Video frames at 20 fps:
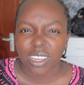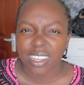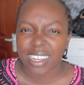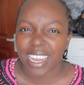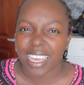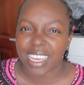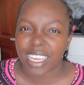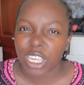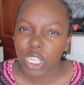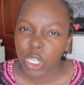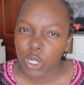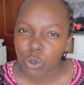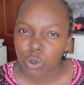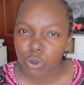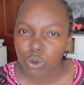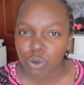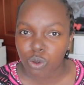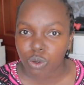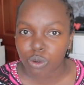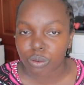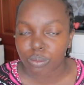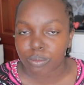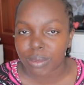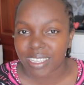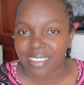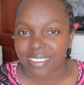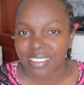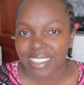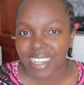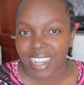like, YouTube
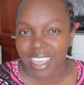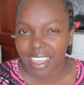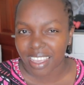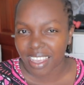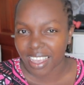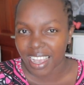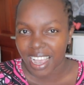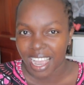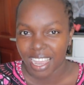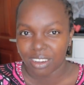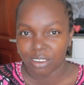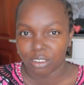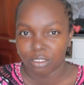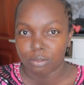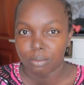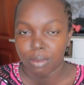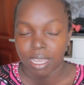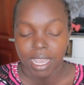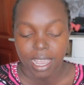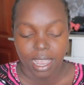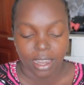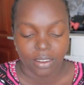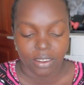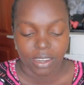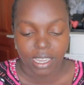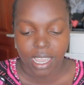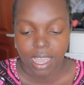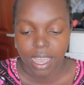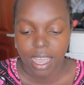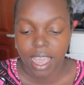is like kind of my
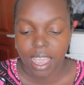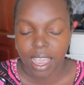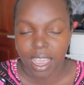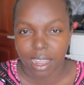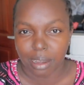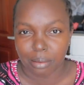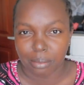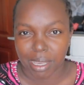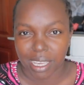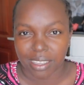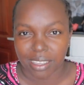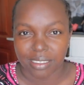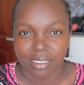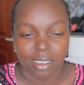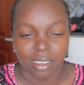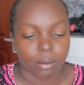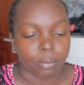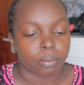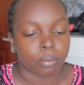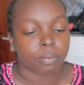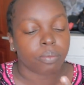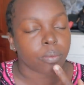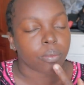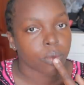career. I can make some